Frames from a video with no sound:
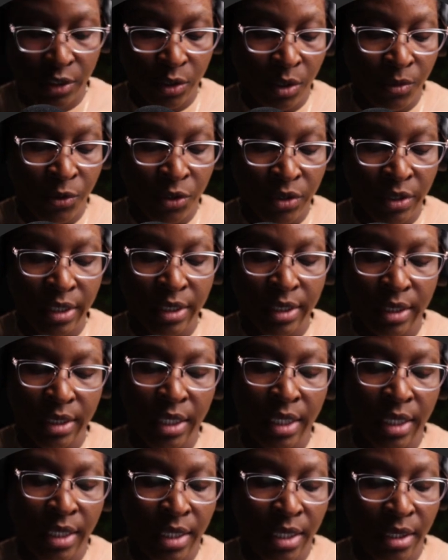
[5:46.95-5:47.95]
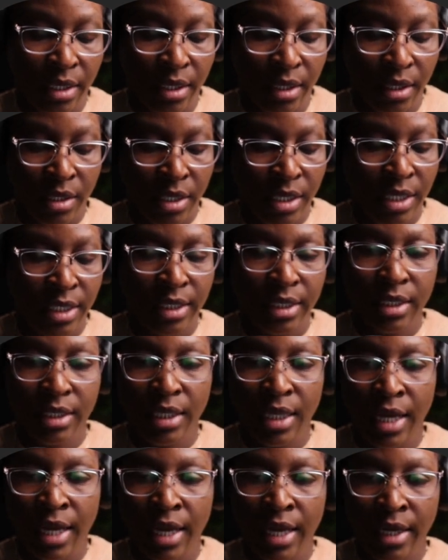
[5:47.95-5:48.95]
So I'm going to say
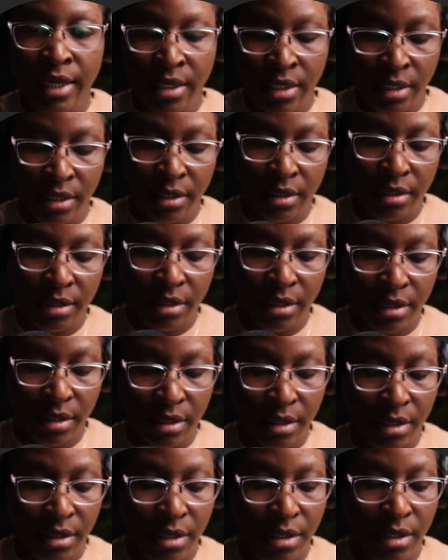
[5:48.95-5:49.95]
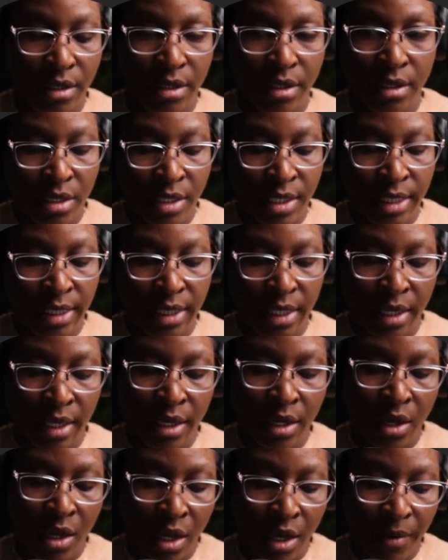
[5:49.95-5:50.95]
this line is
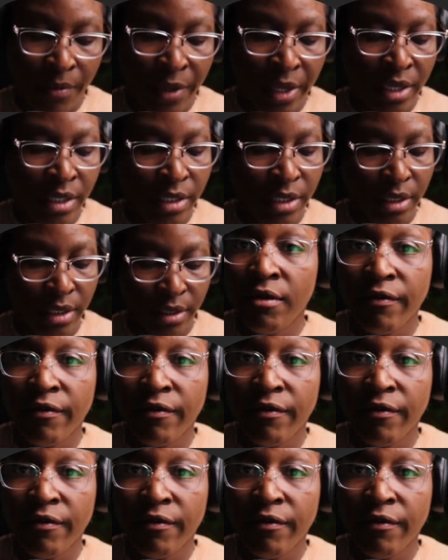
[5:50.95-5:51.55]
a comment.